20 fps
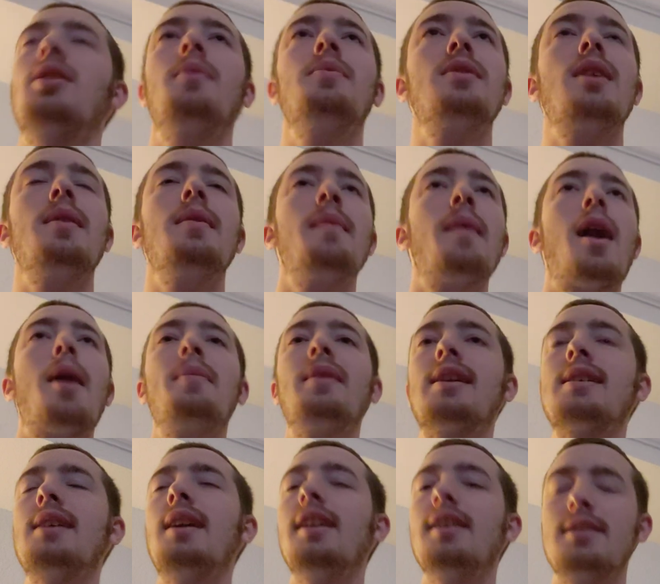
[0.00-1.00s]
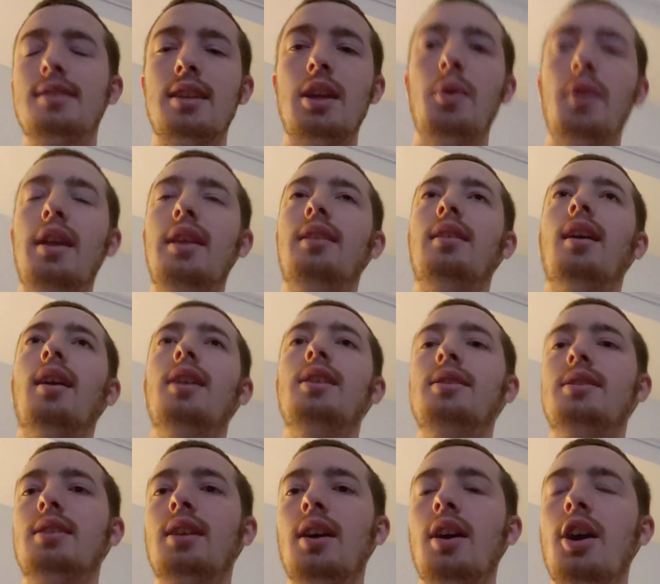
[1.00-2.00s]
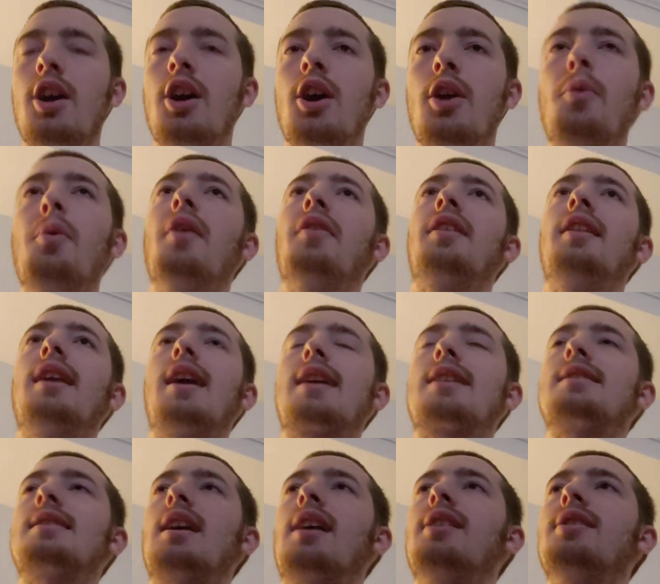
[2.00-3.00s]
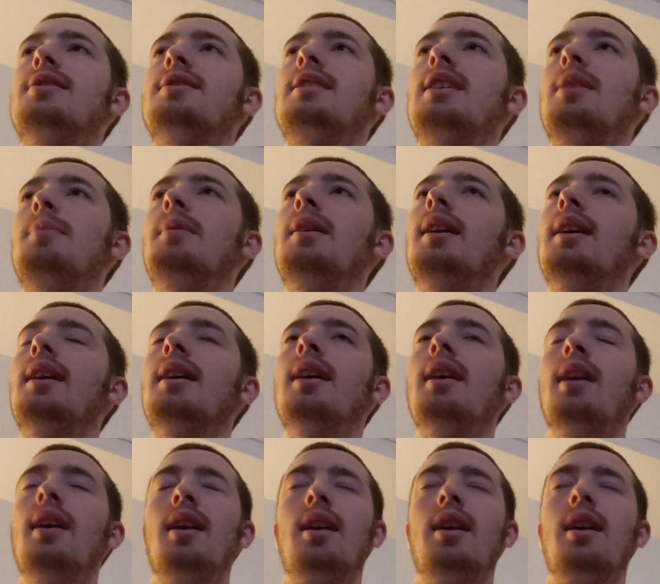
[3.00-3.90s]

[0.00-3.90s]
I'm I, am i am excited to see what he does with the next Now You See Me.